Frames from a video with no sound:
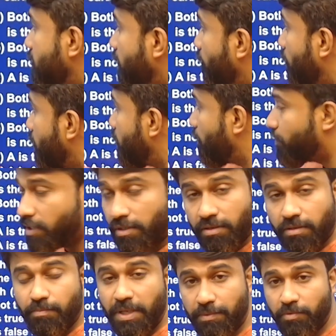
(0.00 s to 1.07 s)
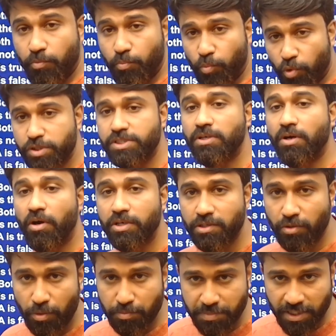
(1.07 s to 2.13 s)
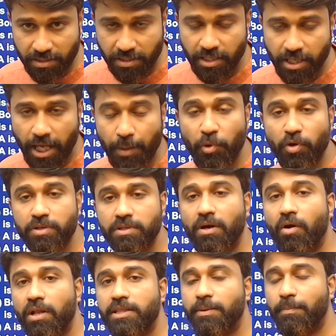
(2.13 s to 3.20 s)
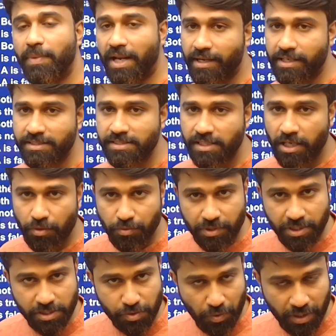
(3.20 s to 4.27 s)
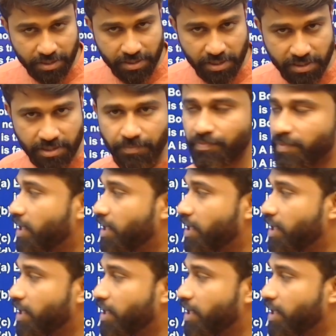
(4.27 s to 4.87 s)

one of the most hotter object among all the planets around this solar system.